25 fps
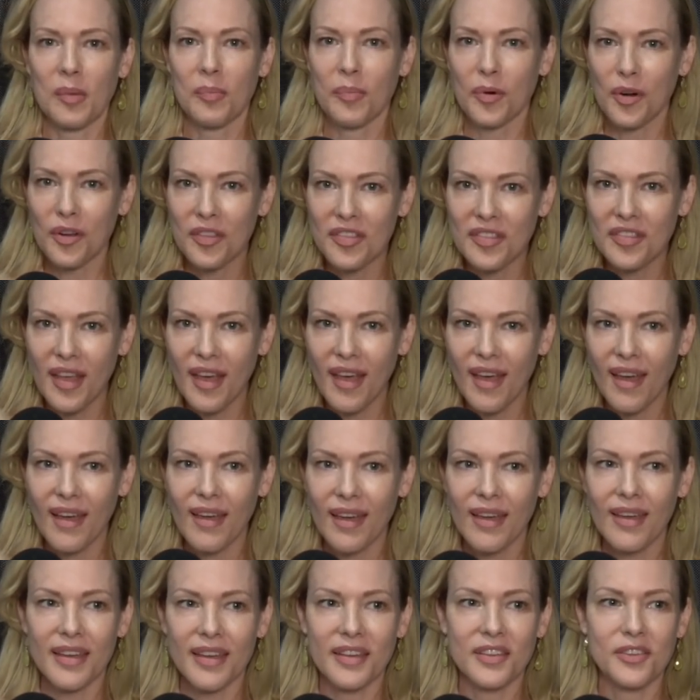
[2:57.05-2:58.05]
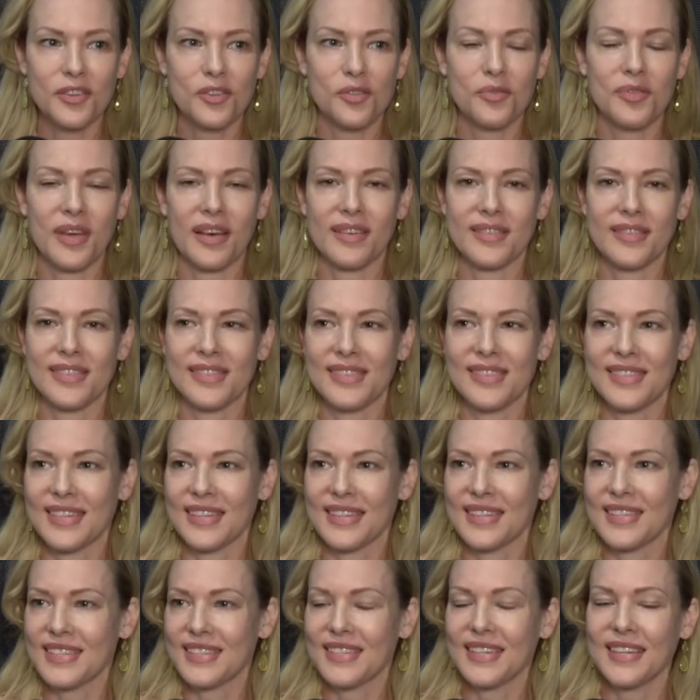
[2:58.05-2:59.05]
birthday in
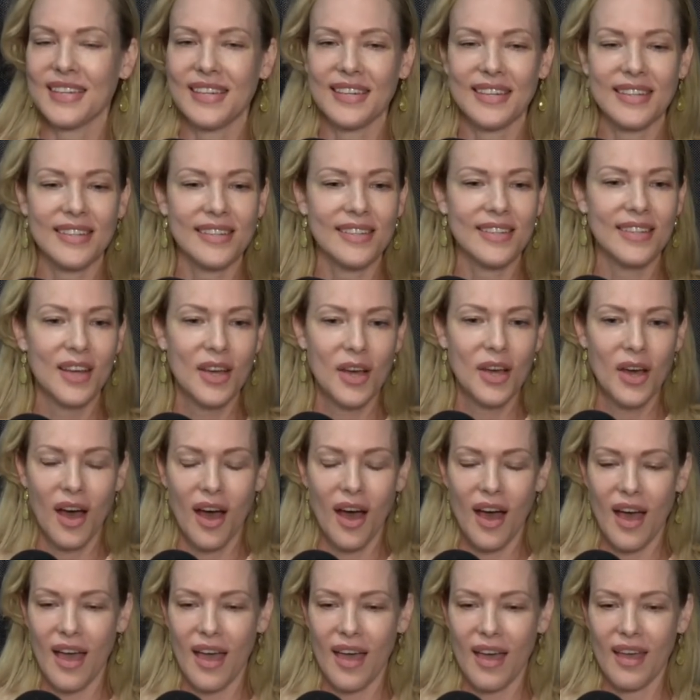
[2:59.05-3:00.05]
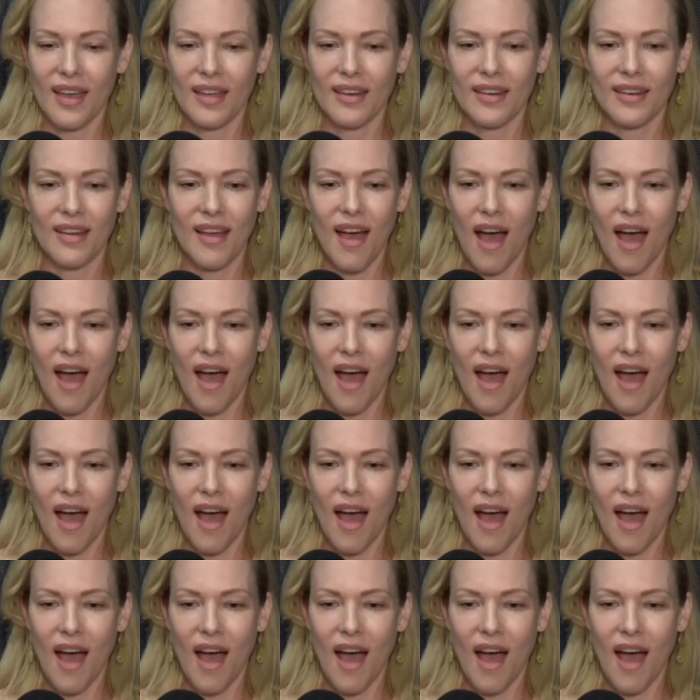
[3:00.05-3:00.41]
2016. And